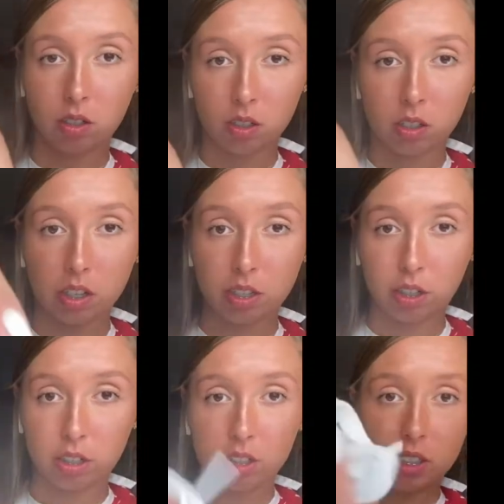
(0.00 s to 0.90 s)
as you
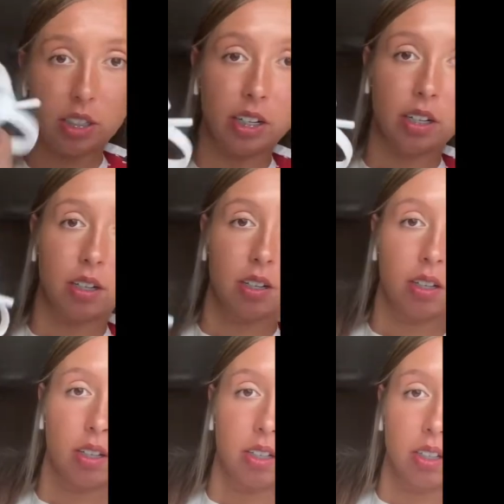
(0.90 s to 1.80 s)
can see.
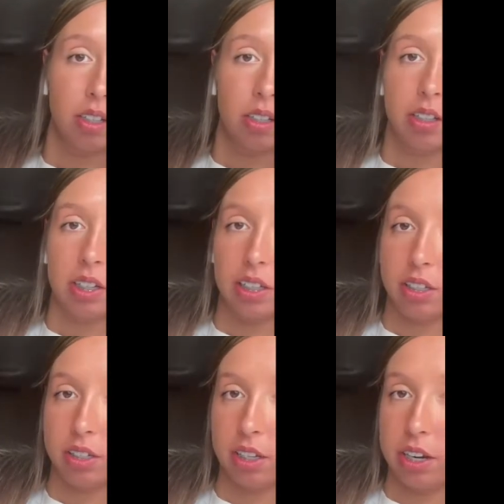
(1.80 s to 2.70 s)
Get the
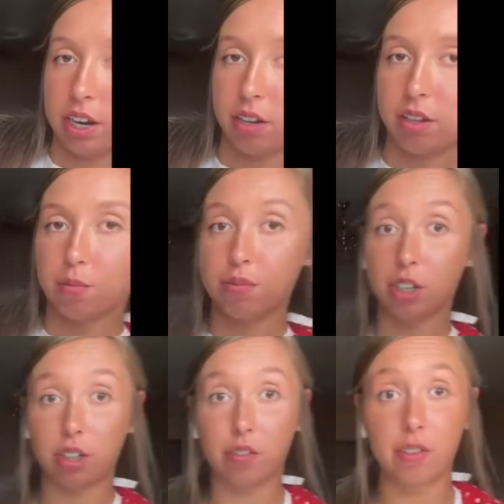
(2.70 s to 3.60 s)
sun out of them.
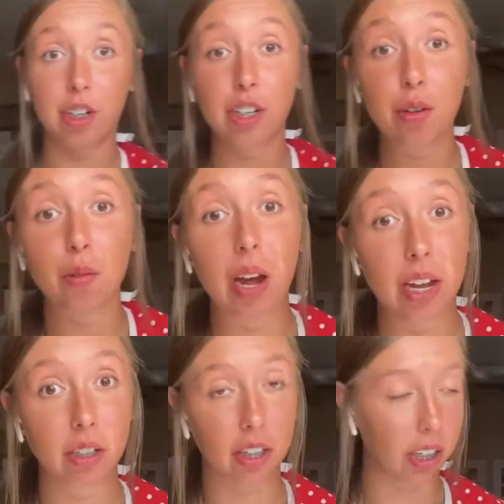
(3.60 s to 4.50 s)
They look really
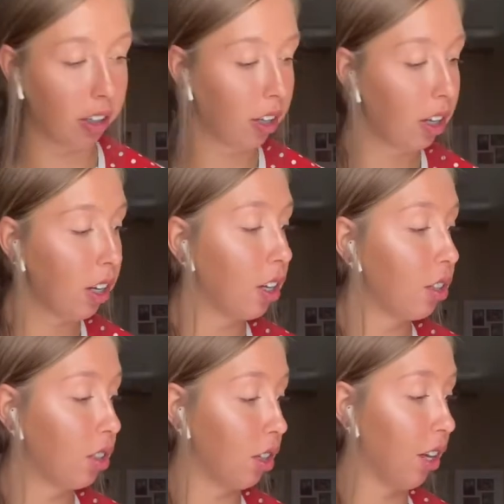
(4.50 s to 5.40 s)
white looking.
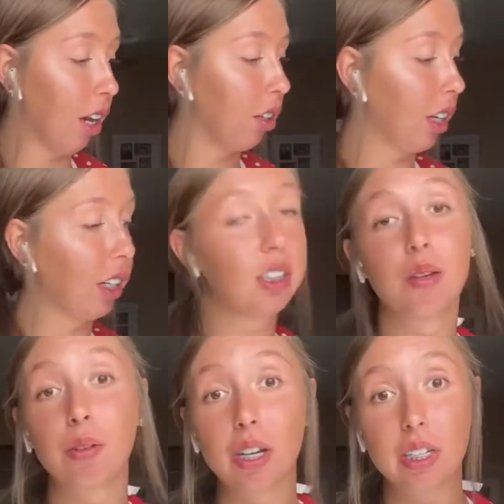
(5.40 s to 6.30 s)
So now, next I'm
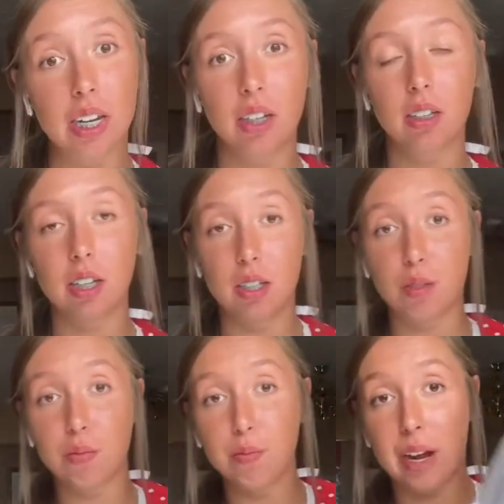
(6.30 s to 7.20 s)
gonna take this
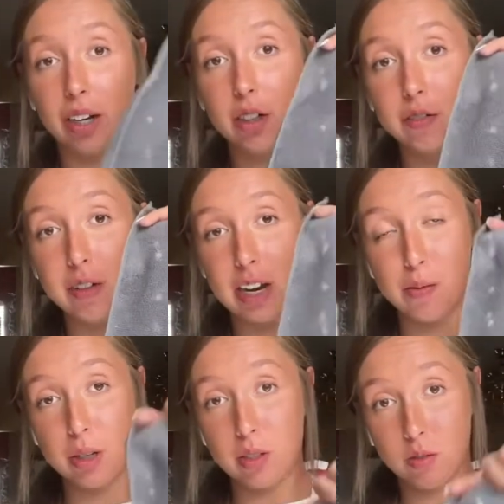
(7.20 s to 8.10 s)

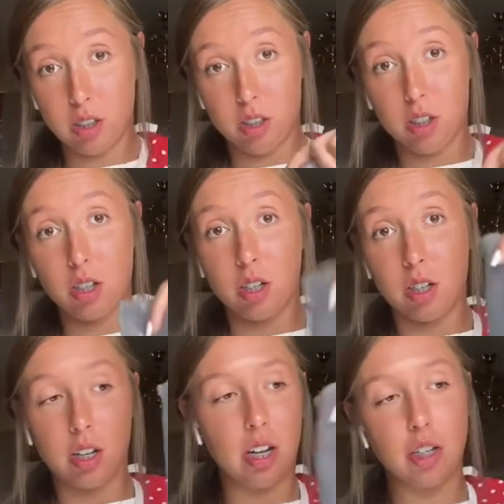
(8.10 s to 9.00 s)
microfiber
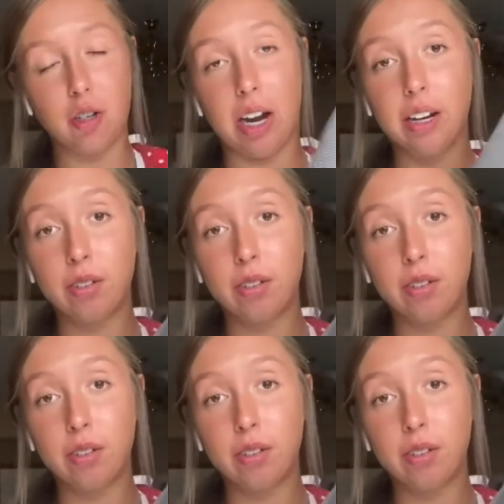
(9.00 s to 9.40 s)
dry